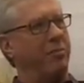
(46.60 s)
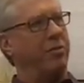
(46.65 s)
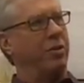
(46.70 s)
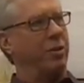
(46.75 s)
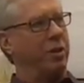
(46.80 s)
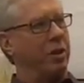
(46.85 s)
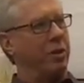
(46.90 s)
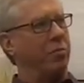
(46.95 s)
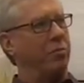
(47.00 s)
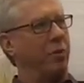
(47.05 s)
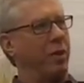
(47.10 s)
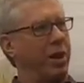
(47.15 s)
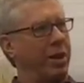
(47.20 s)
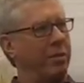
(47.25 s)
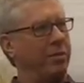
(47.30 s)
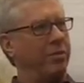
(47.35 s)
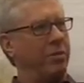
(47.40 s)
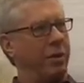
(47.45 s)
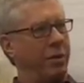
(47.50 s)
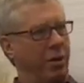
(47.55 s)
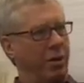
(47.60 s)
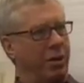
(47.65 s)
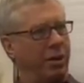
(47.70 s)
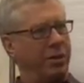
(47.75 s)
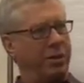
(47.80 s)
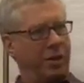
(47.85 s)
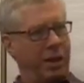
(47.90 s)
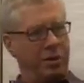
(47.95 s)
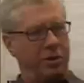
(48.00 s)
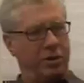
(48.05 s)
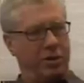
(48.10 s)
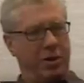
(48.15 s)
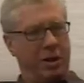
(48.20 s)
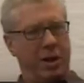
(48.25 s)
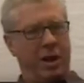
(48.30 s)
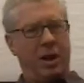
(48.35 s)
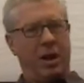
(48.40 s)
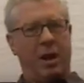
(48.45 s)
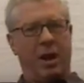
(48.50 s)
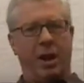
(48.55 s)
after you know brain architecture.
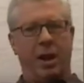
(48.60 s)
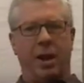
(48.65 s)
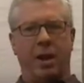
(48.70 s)
Yeah.